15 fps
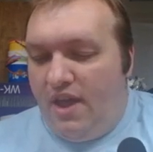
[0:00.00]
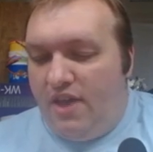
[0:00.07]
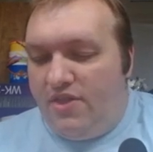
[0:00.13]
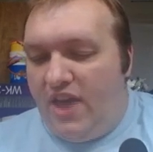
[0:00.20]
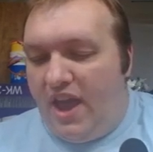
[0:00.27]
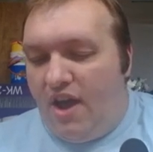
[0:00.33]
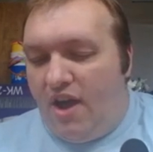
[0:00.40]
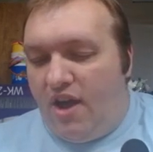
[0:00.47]

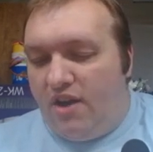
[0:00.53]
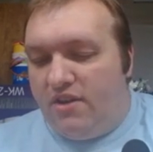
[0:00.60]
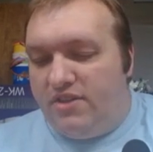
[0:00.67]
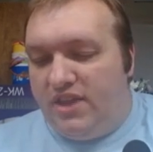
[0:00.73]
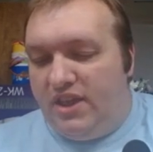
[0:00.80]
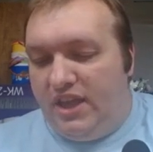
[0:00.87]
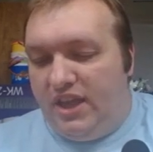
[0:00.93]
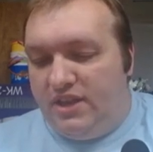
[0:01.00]
They are
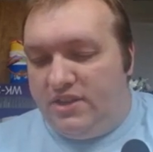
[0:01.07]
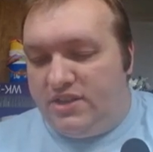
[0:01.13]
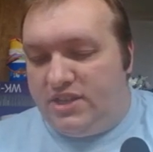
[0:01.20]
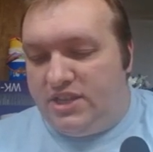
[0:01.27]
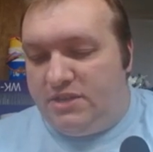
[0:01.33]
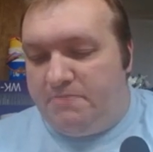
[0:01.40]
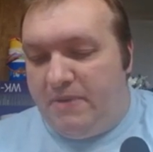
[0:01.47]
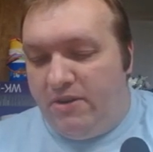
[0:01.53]
the
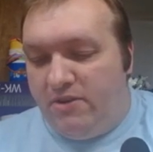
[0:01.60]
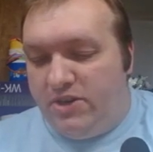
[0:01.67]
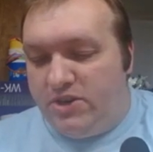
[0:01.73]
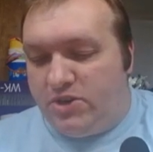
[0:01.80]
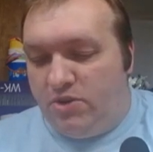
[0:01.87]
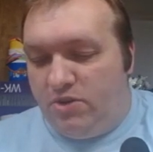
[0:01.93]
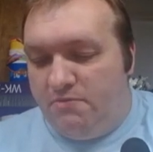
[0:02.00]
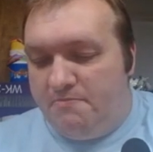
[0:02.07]

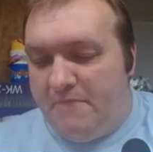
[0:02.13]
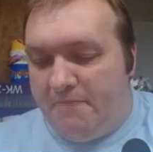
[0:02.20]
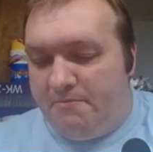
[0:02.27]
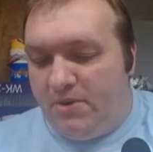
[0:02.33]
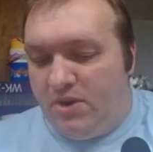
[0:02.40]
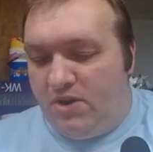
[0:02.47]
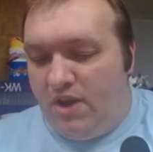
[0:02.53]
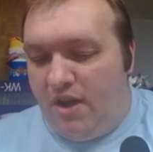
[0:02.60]
spiritual
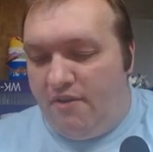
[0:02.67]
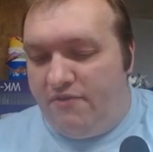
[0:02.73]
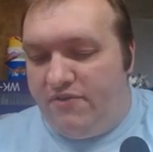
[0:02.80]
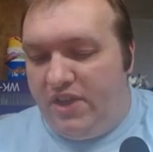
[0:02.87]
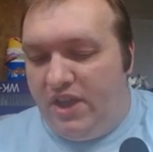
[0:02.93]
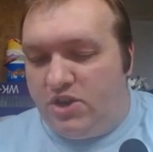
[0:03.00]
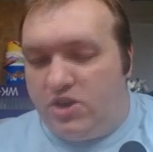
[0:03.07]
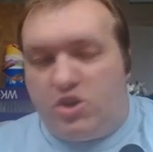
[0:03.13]
member of
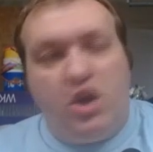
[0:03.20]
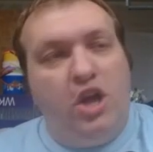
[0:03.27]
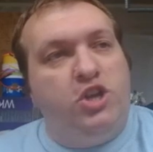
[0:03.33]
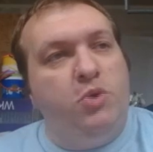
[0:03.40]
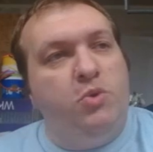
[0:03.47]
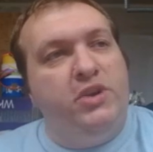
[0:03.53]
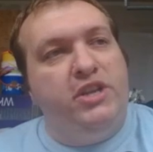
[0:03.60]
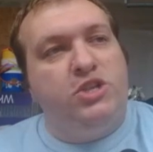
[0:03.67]
the
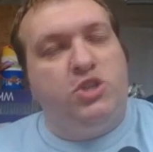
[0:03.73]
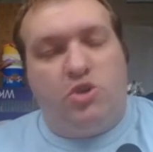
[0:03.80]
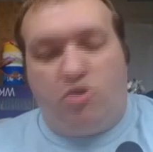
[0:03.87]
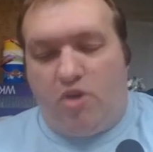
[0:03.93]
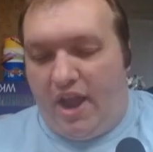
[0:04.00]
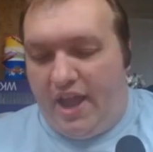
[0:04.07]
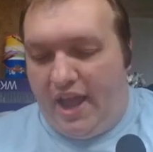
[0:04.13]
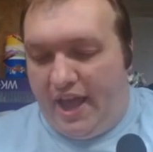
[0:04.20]
Atuities
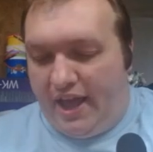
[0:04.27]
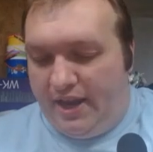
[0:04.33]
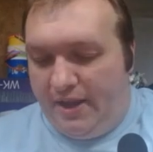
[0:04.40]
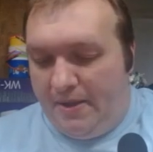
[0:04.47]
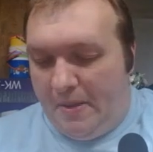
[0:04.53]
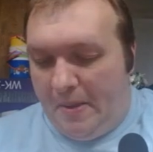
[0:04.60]
Triad.